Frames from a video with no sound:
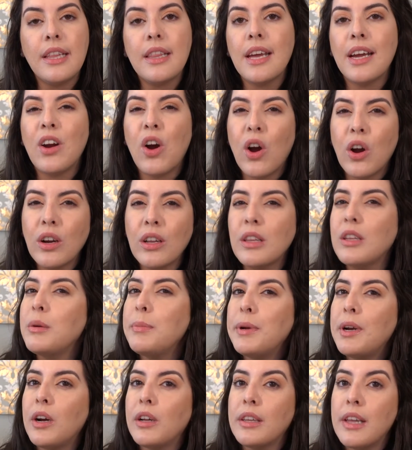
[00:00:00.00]
They are a little
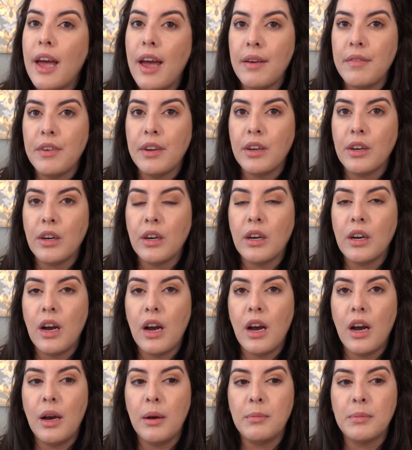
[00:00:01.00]
bit on the heavier
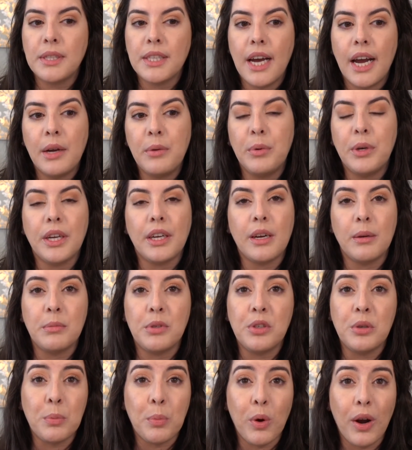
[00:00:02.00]
side when it
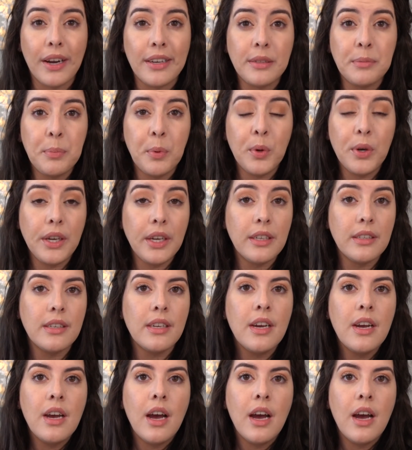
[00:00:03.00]
comes to price point,